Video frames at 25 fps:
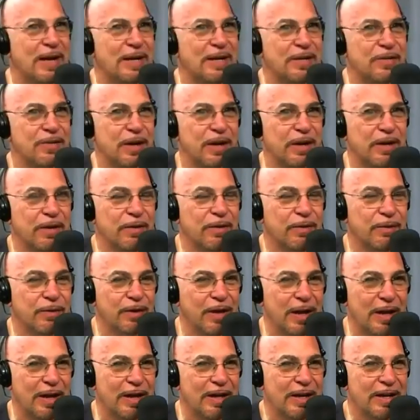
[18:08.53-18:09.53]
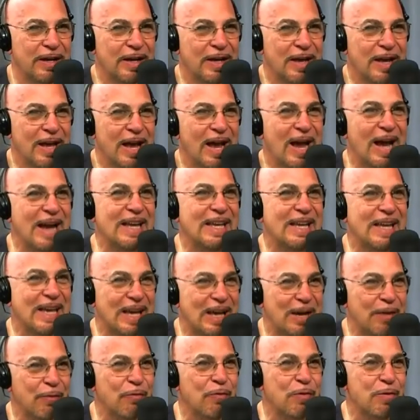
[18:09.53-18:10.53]
I had a drink. Hold on, I
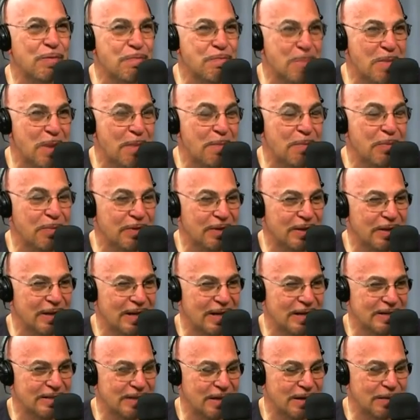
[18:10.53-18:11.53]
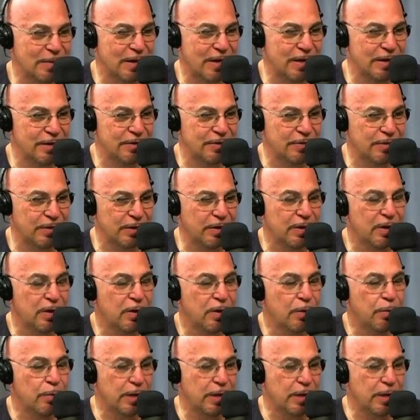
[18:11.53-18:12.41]
can't remember the last time I had a drink.